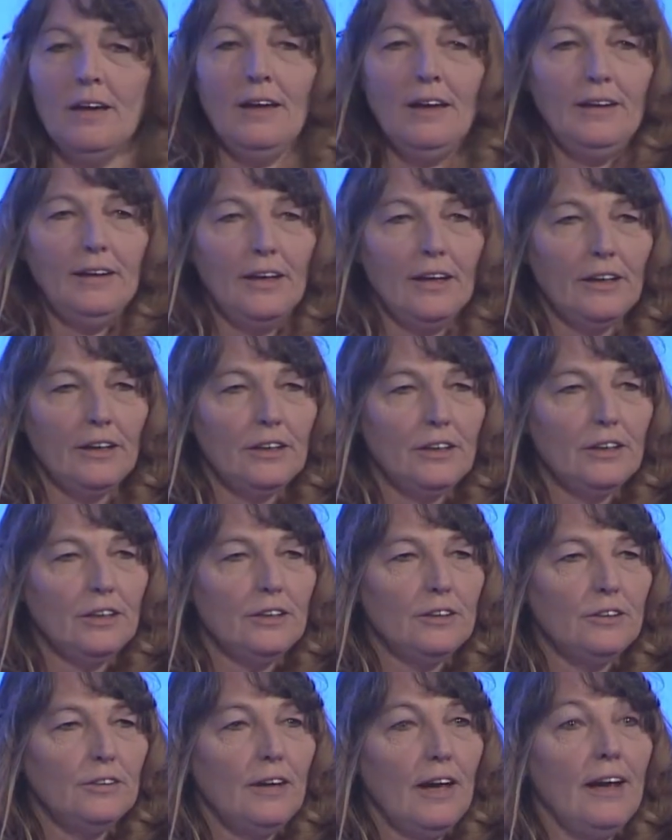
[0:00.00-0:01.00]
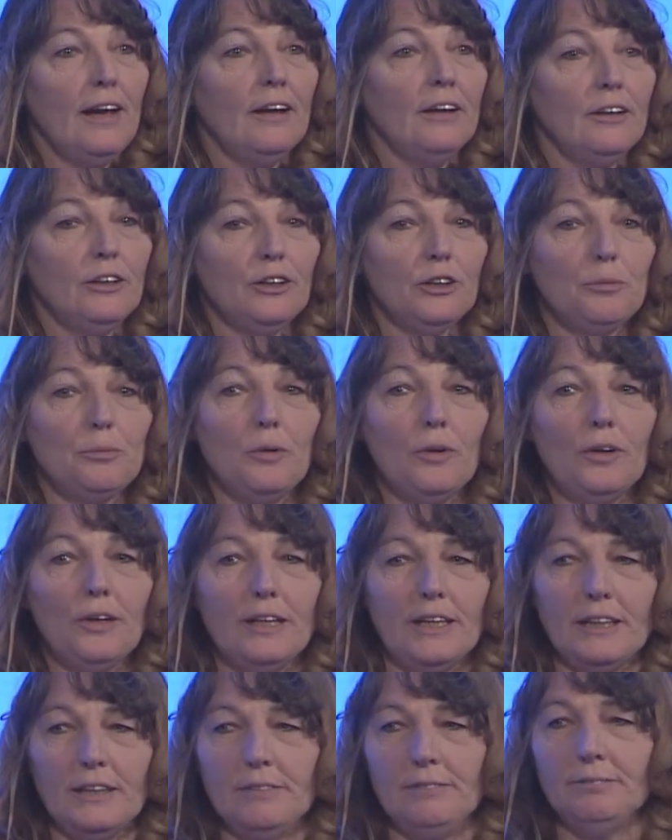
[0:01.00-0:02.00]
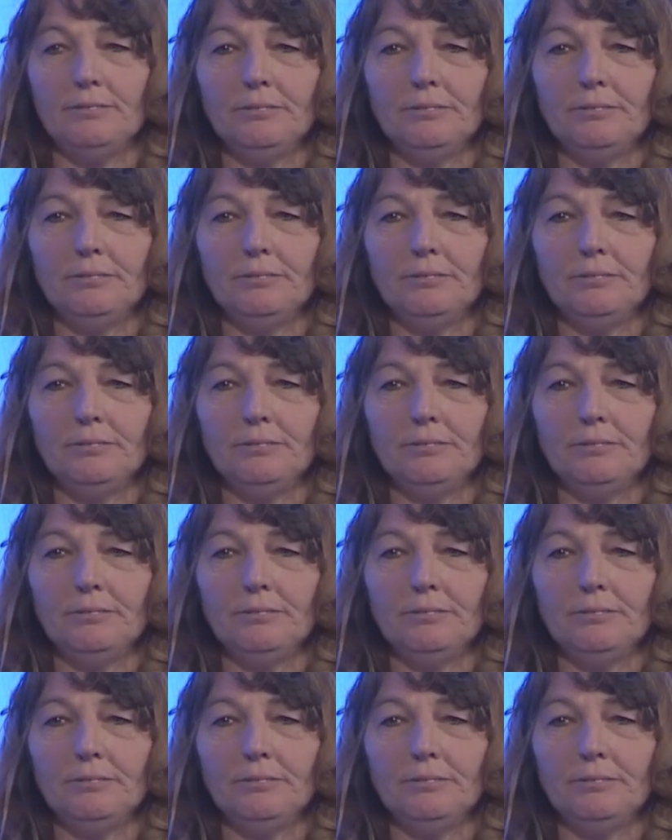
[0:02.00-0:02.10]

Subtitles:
Thank you, and good morning.